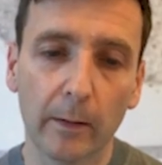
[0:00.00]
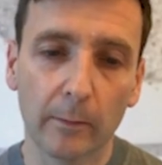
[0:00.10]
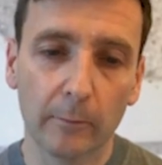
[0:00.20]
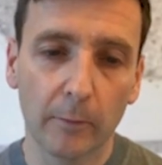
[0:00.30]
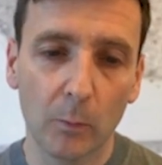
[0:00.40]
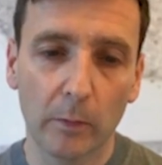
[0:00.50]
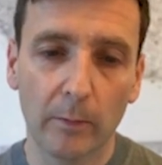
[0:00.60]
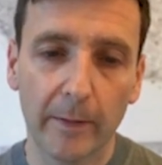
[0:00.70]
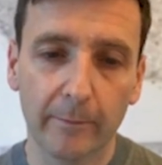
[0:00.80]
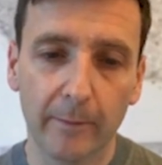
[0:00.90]
Don't worry about
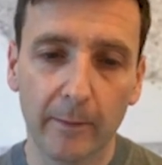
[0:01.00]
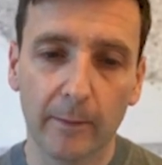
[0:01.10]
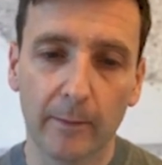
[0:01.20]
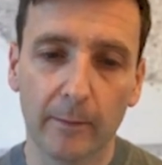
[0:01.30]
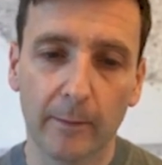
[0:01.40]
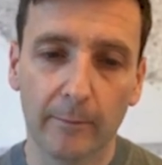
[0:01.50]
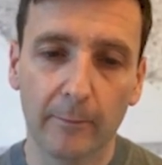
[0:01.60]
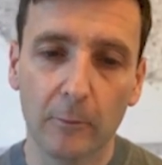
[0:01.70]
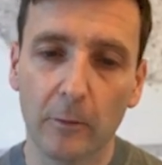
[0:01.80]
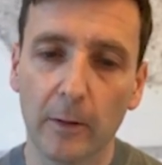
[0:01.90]
it. It says not
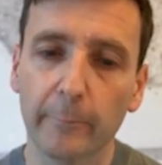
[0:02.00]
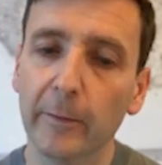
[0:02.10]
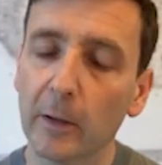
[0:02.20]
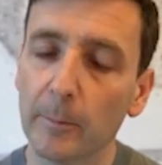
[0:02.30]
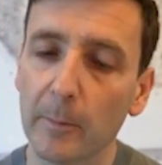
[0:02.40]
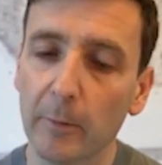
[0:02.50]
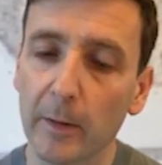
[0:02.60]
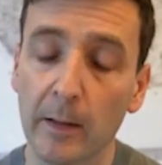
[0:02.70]
enough video memory.